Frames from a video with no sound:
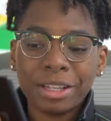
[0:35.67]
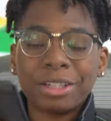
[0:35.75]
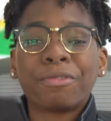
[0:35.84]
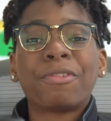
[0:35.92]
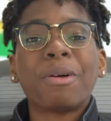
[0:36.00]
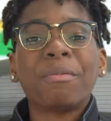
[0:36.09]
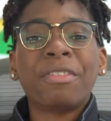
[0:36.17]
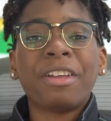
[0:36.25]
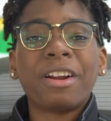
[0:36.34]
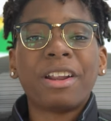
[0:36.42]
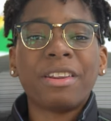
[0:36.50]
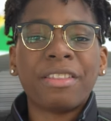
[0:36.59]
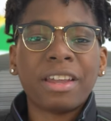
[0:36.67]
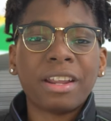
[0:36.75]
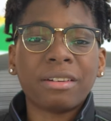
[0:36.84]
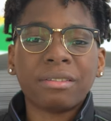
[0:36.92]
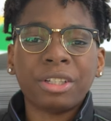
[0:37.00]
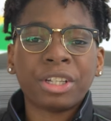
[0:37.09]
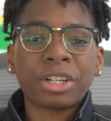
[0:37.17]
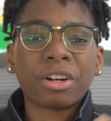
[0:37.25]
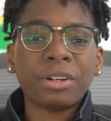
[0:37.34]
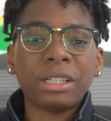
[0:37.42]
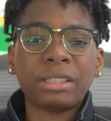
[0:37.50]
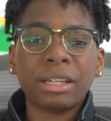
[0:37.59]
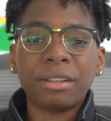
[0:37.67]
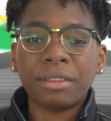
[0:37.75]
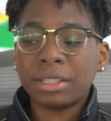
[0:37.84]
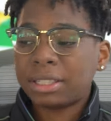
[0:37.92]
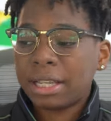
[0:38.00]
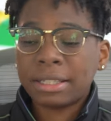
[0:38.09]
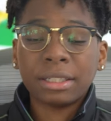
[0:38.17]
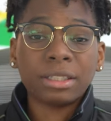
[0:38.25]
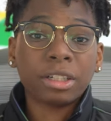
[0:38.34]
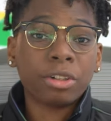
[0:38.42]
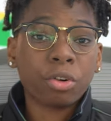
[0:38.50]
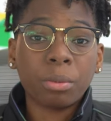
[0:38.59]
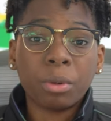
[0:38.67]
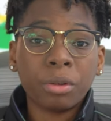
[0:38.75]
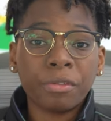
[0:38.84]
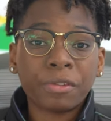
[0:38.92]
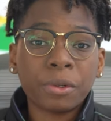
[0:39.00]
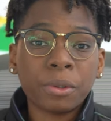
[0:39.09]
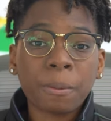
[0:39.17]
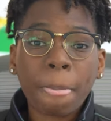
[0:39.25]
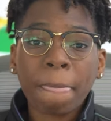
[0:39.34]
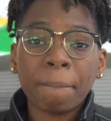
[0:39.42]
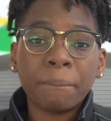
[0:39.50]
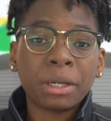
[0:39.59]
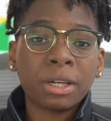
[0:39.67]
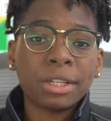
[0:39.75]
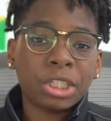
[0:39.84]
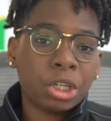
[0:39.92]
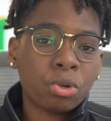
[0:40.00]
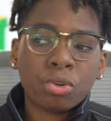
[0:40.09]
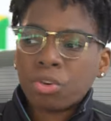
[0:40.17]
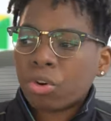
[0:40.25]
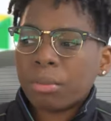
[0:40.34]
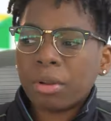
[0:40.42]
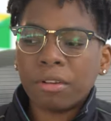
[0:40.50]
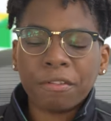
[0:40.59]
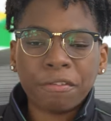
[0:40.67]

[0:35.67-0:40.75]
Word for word: So from there and then, you can already tell this isn't a normal phone because no normal